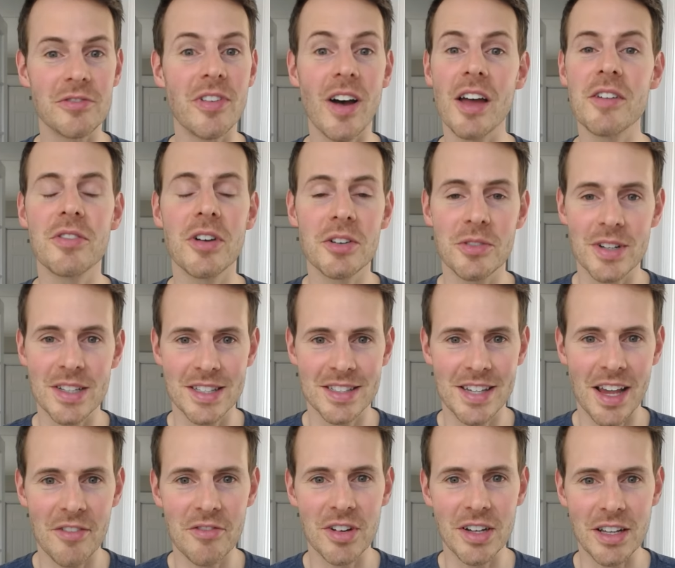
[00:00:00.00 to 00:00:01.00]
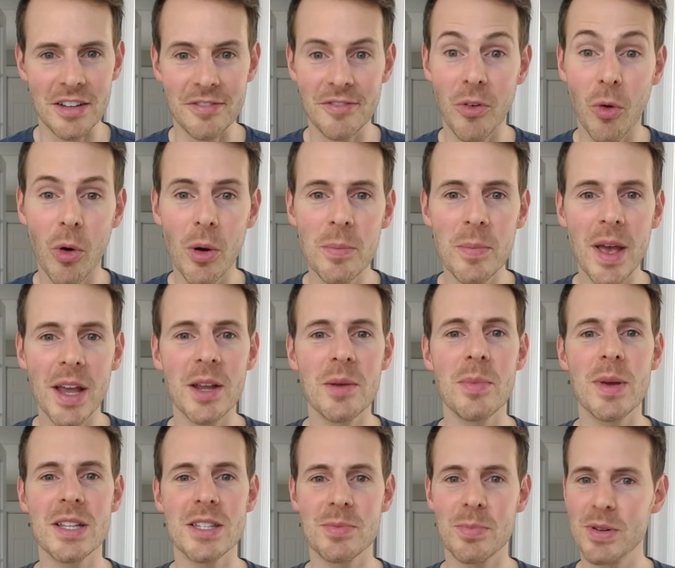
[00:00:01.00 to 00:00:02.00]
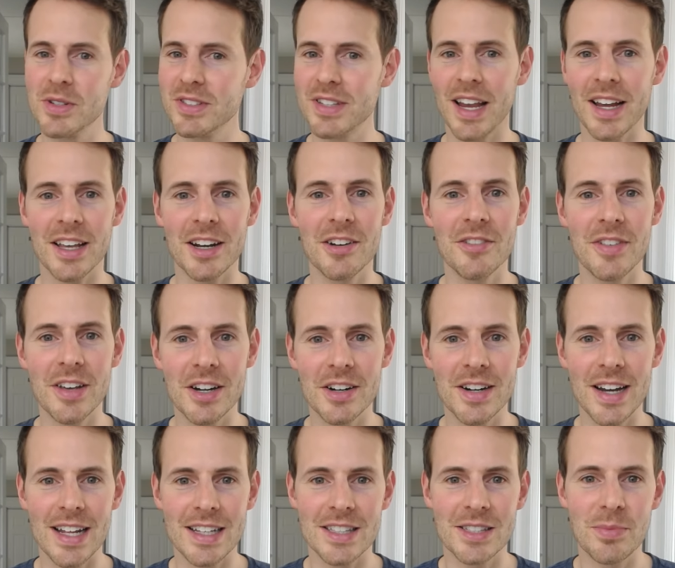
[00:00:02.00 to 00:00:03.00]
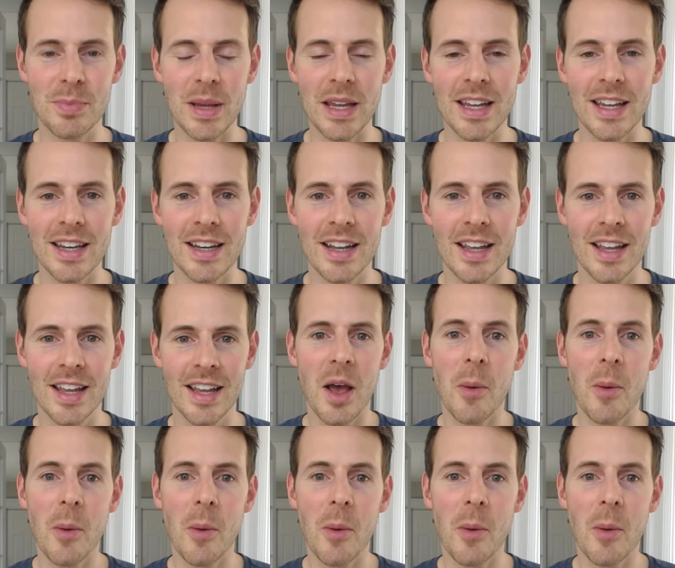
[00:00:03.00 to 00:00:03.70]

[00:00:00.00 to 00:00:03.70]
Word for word: 574 megabits per second of internet speed.